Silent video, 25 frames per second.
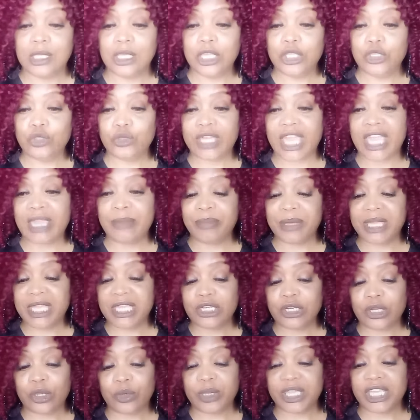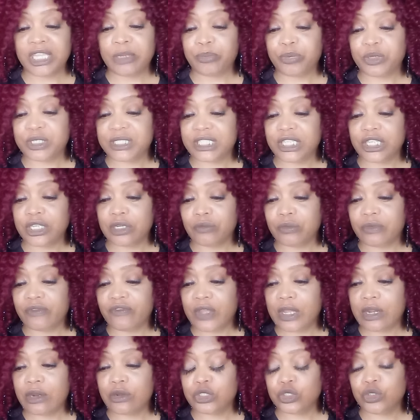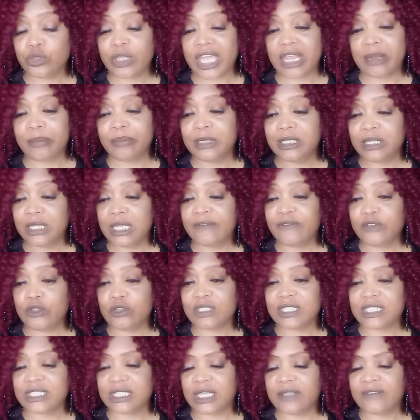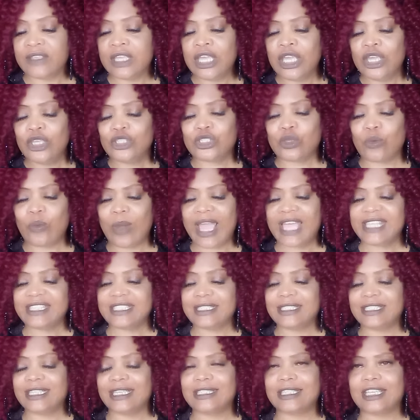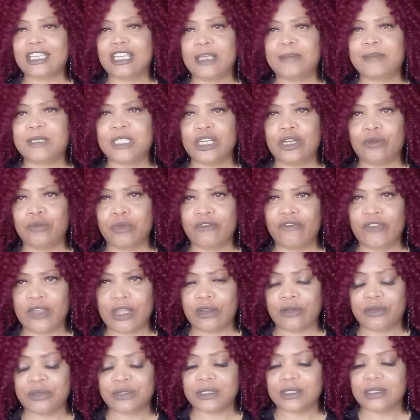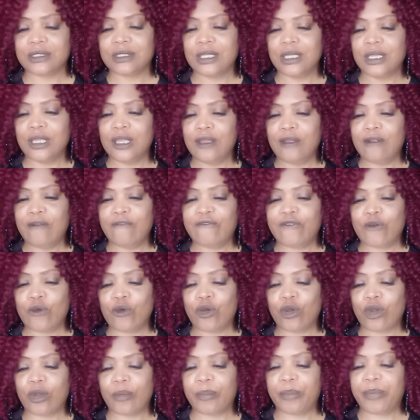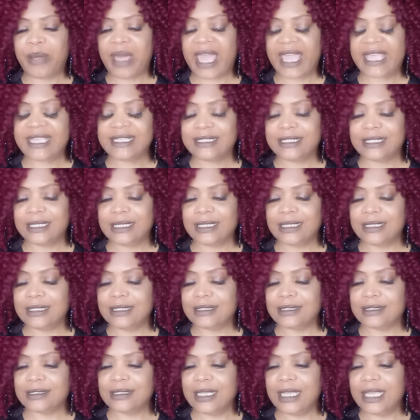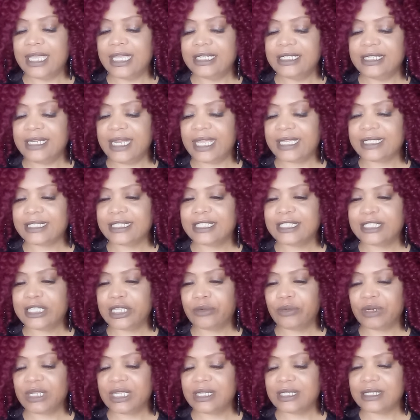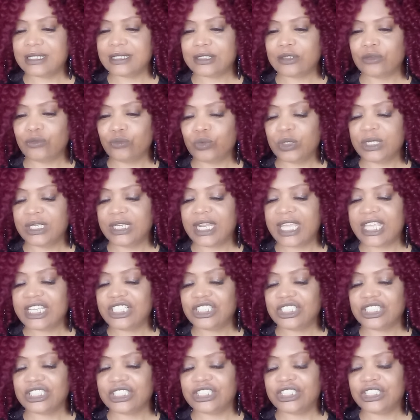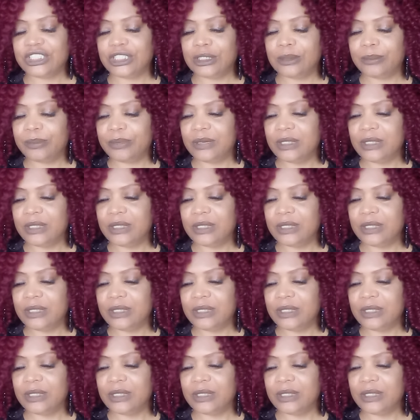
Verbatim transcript: You can't be in no Empress in the reverse. You got to love yourself. So why is the Six of Cups in the reverse for Pisces next serious relationship?